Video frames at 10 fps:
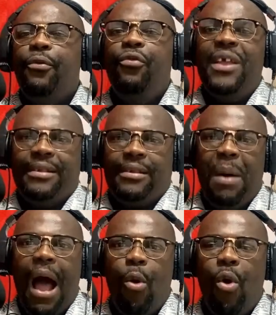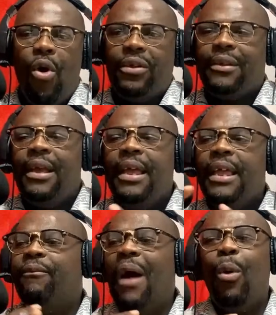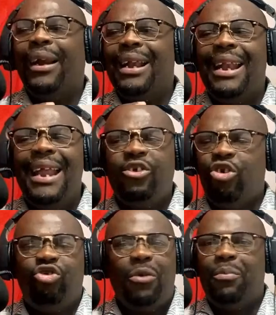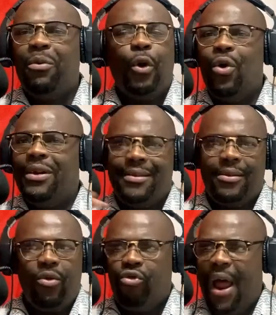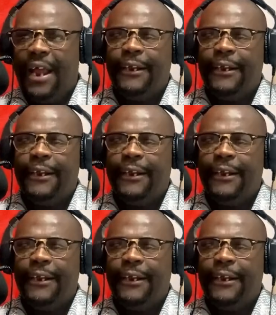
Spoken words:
these powers, if our relationship with the Lord is not right.